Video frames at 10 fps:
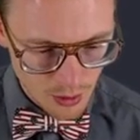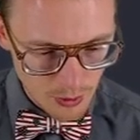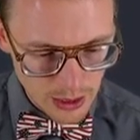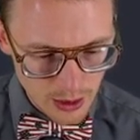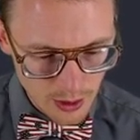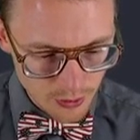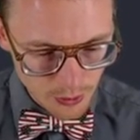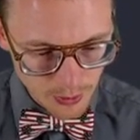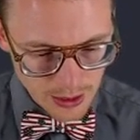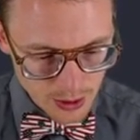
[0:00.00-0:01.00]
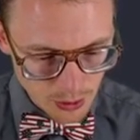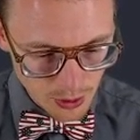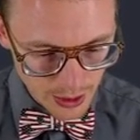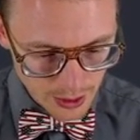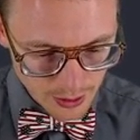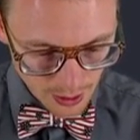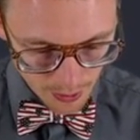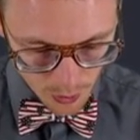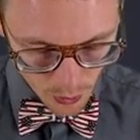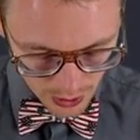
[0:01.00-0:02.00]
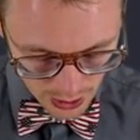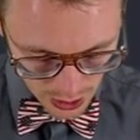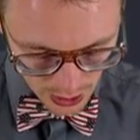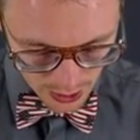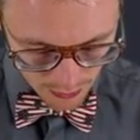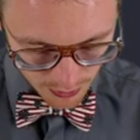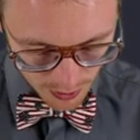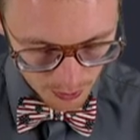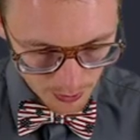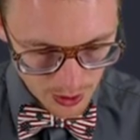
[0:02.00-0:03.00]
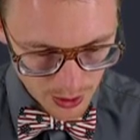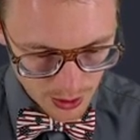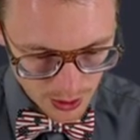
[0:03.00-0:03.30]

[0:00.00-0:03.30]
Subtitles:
Well, for my tool, I'm going to change it from